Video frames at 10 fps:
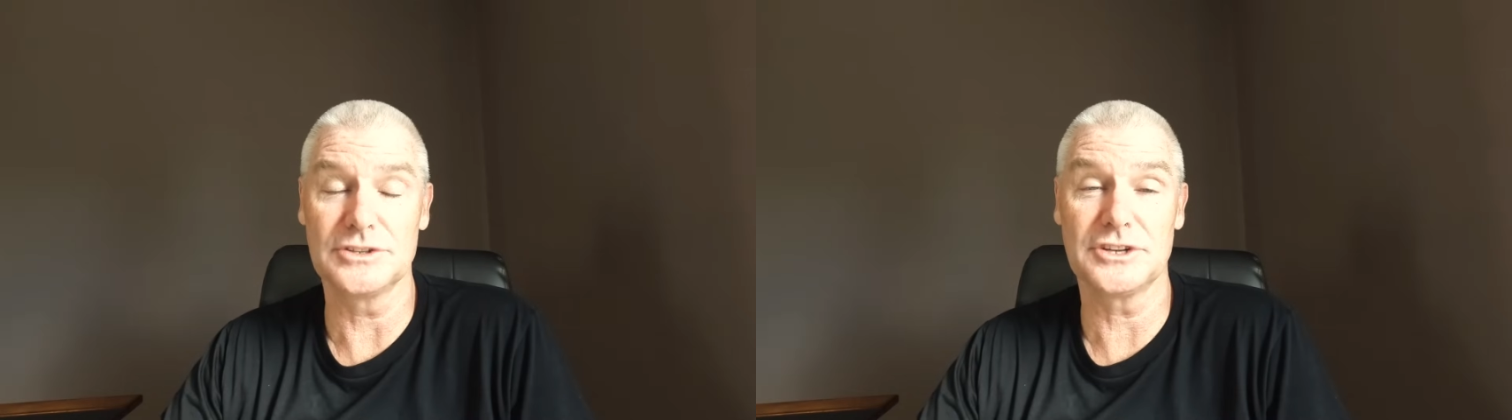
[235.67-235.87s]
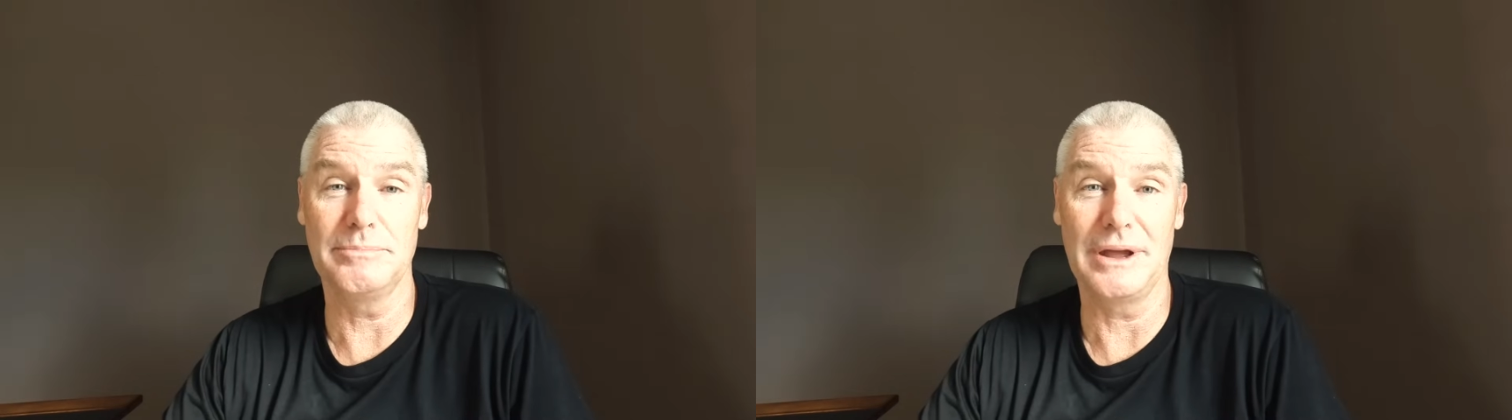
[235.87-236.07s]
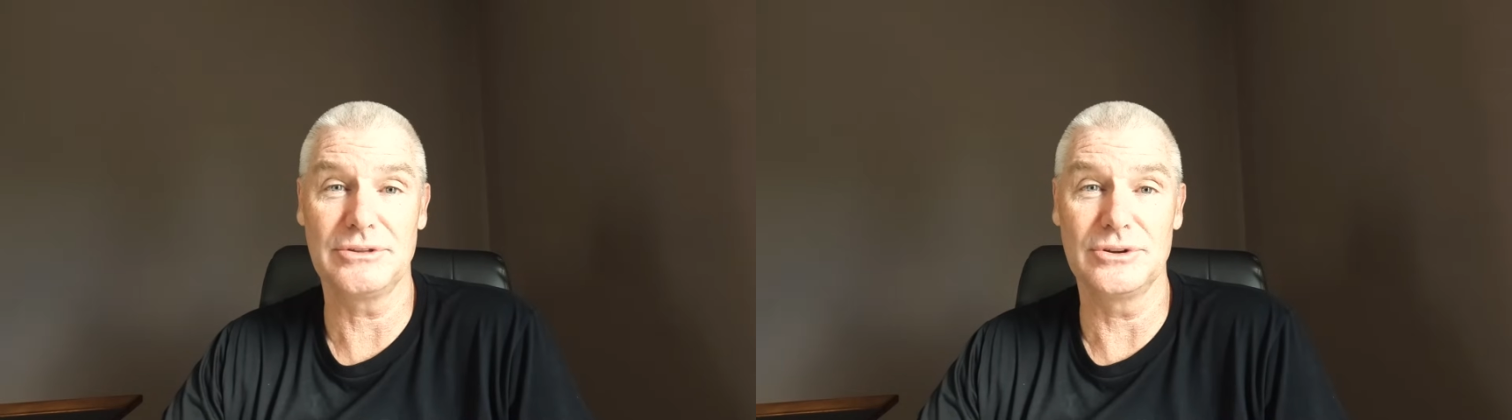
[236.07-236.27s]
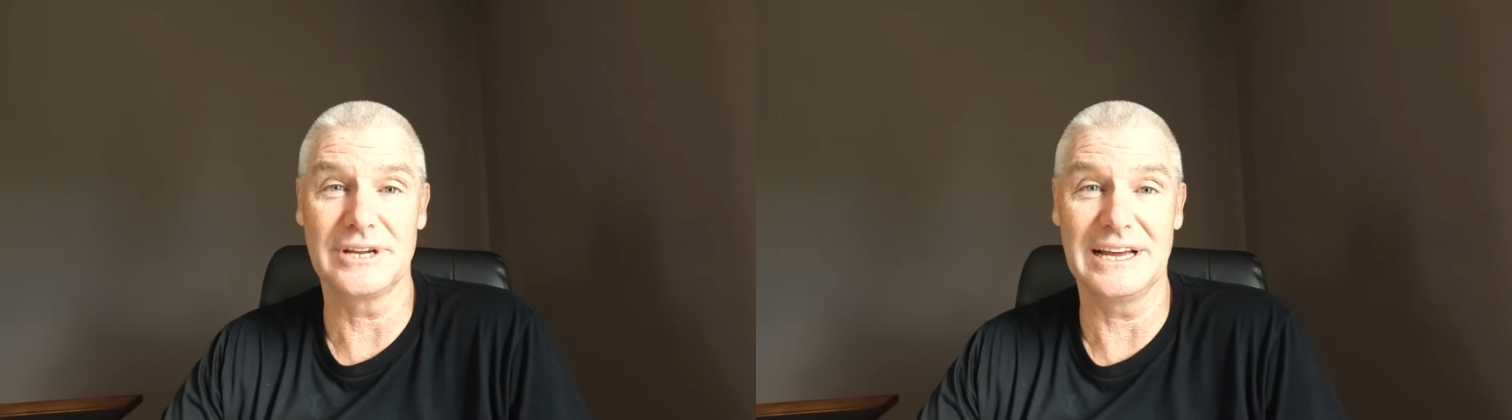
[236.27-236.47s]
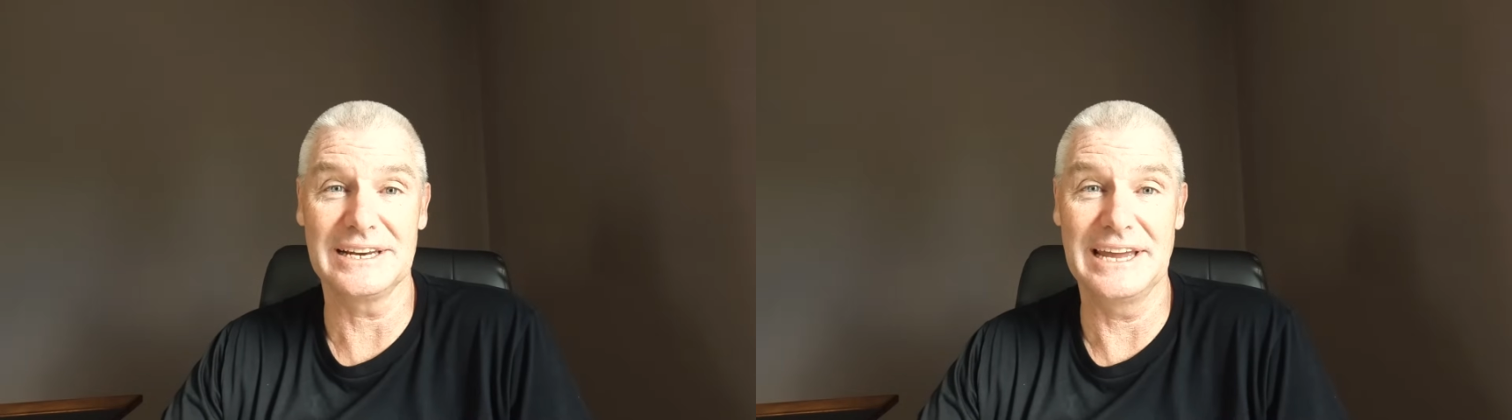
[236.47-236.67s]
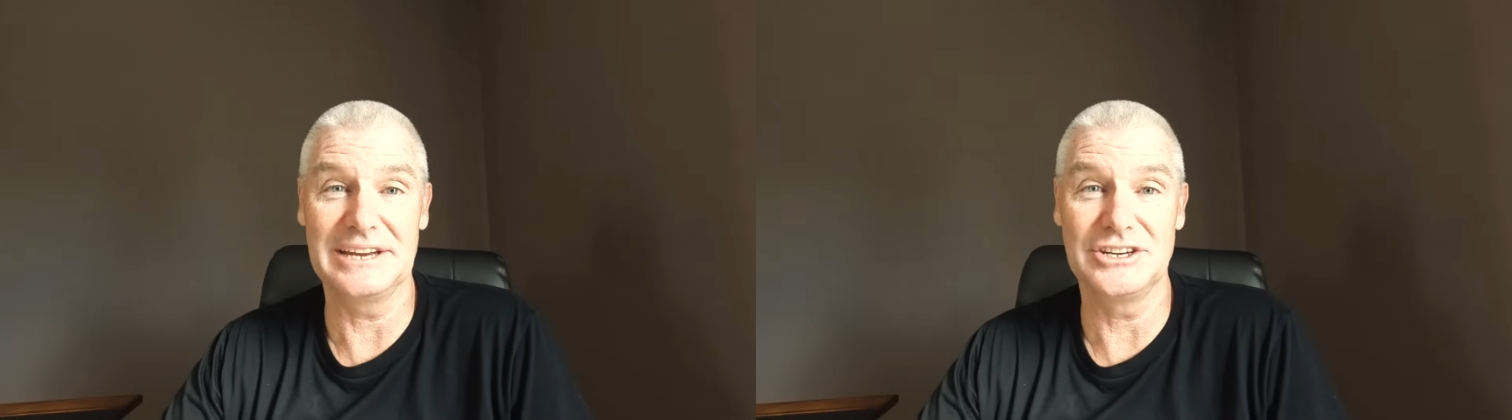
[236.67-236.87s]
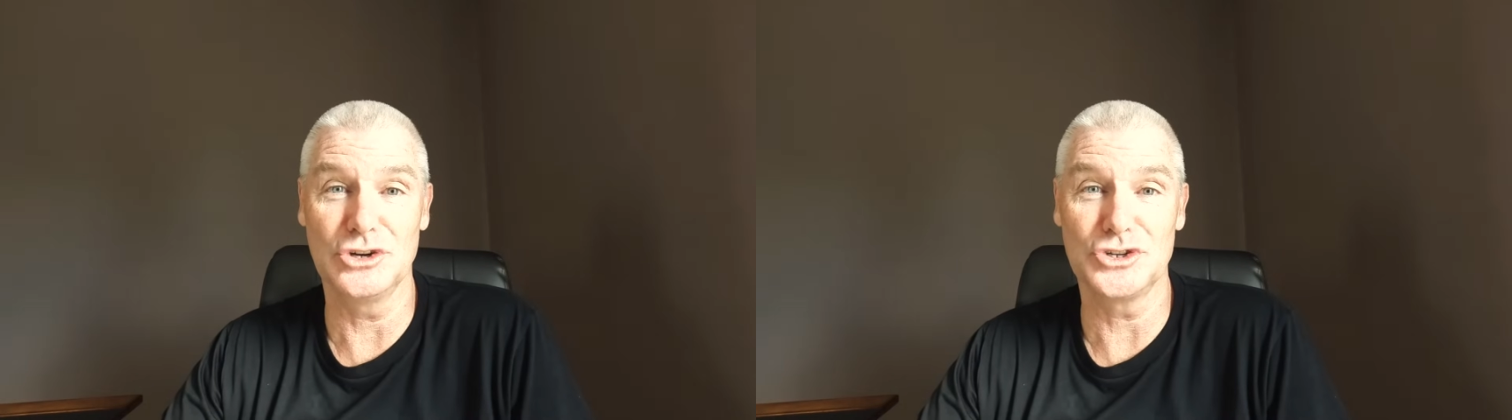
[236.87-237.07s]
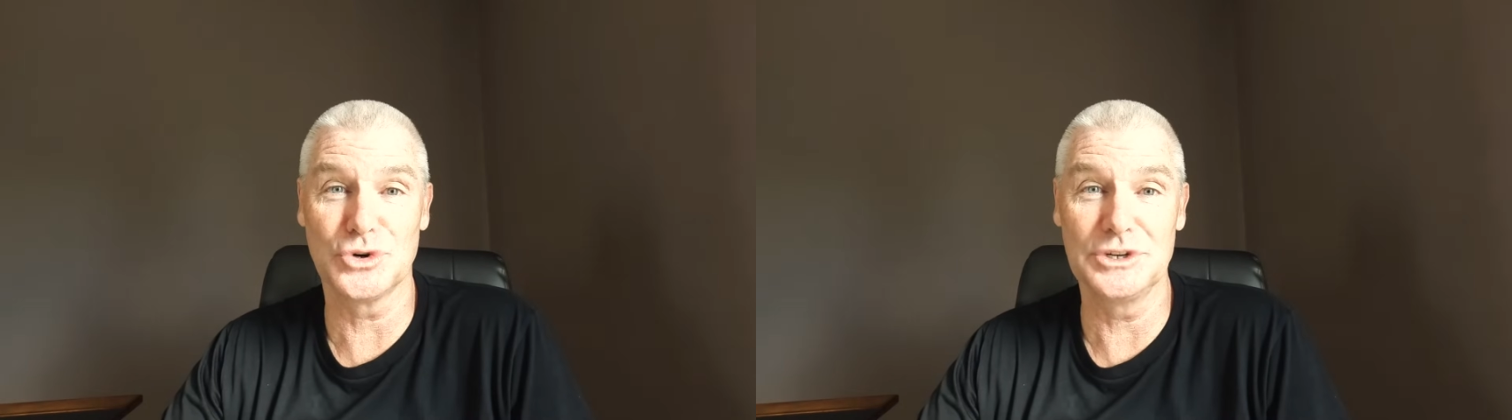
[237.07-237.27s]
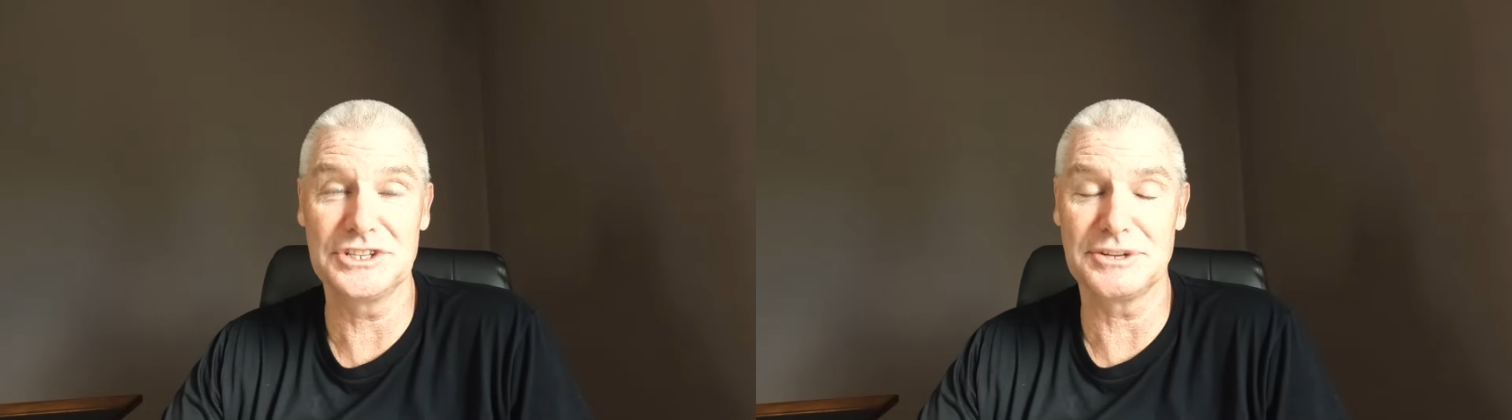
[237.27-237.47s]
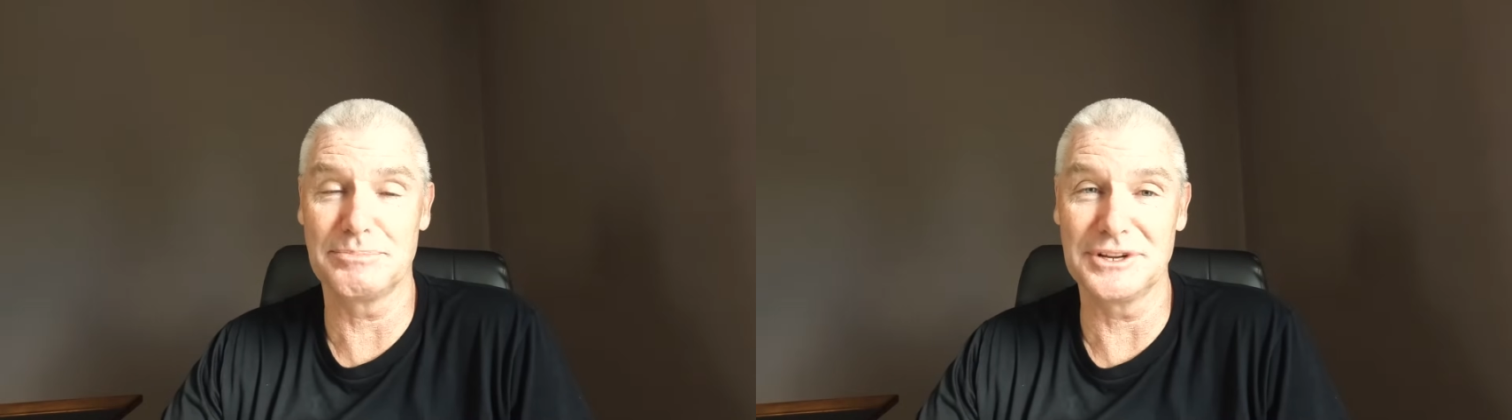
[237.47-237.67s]
So Matthew Carley had no choice
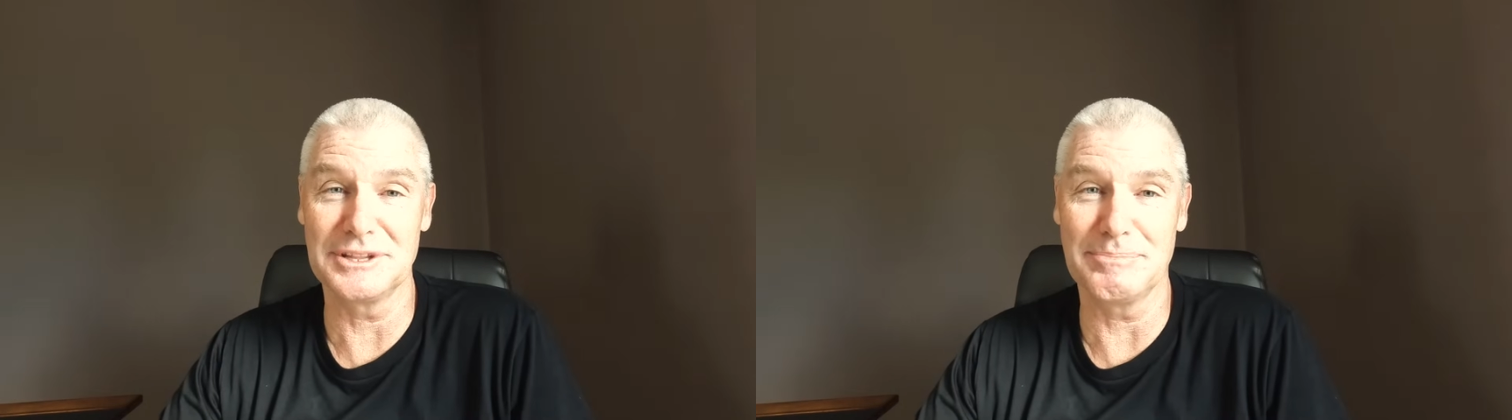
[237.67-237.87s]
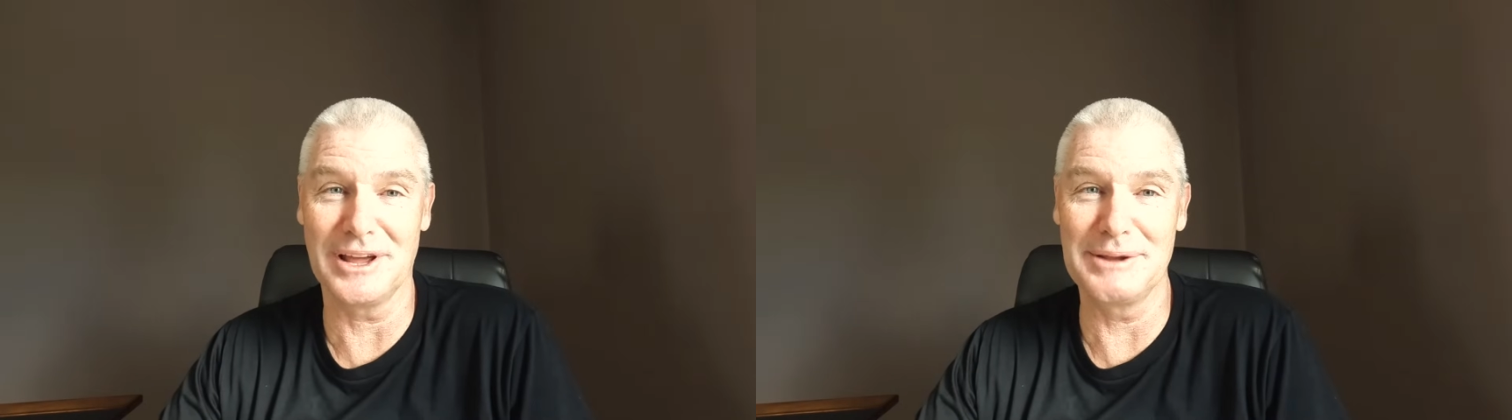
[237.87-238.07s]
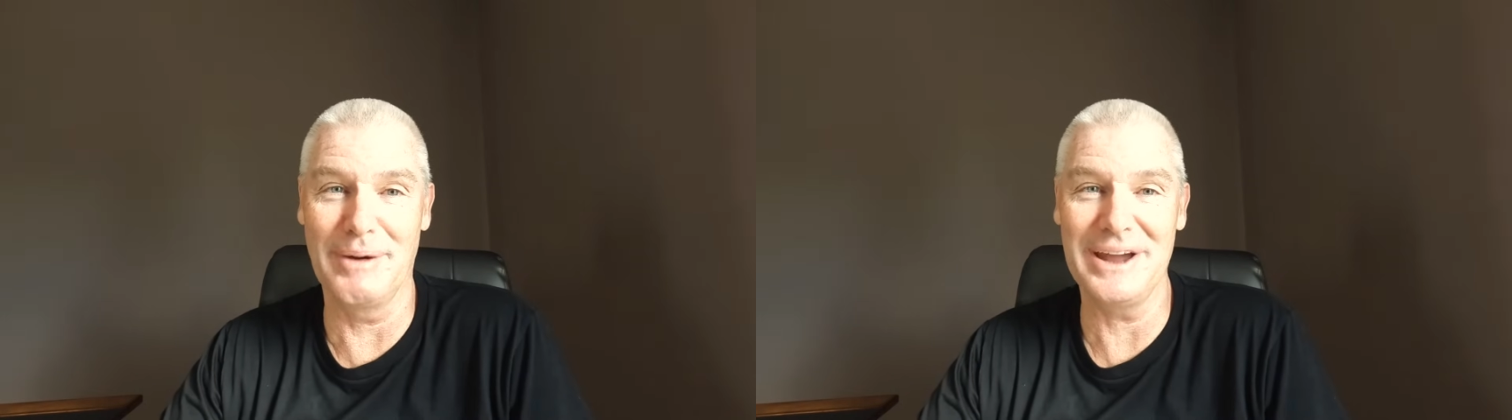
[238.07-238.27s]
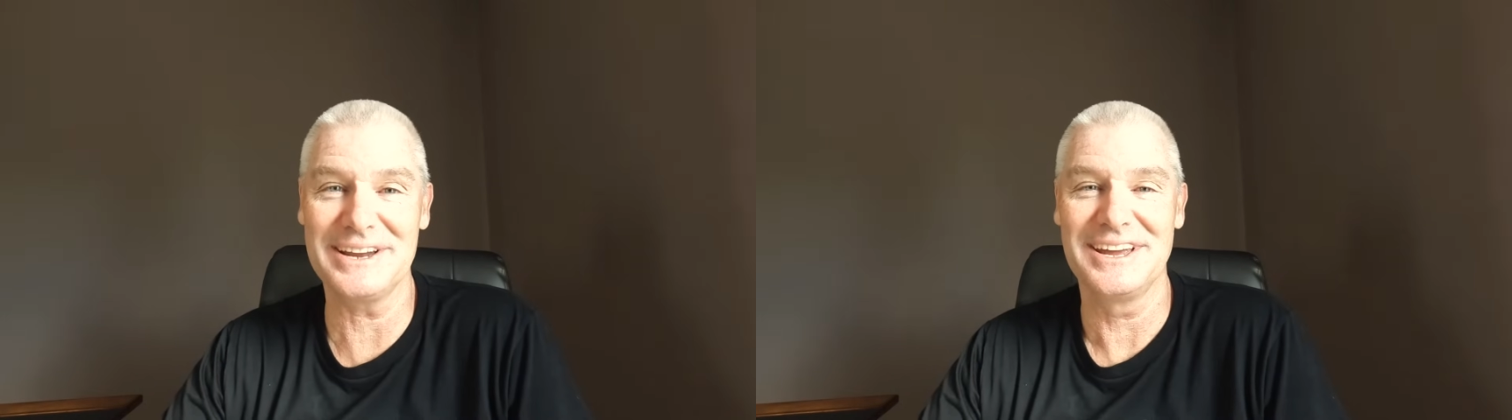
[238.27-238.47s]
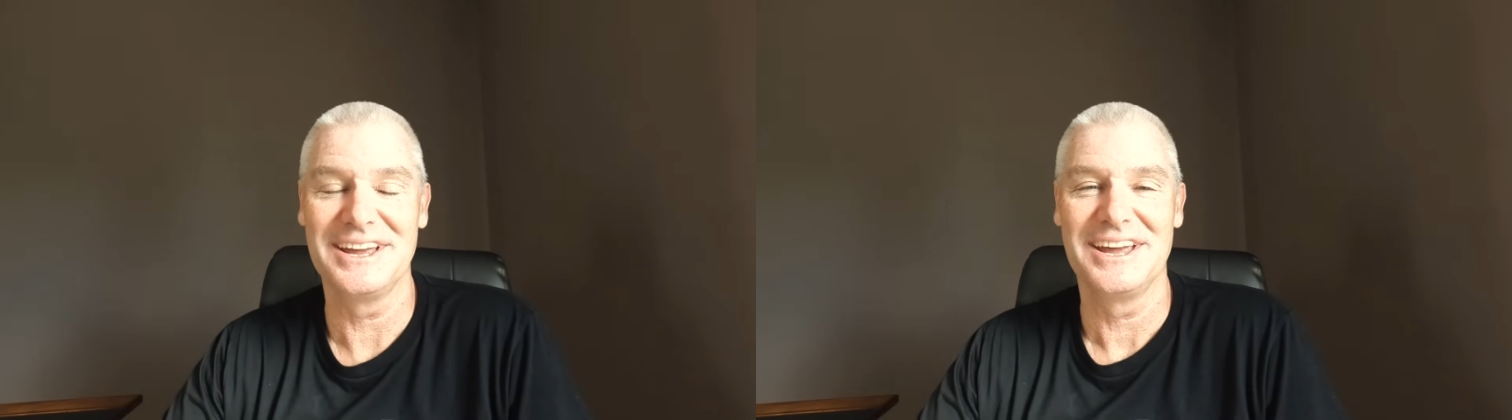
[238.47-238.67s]
to bring the play back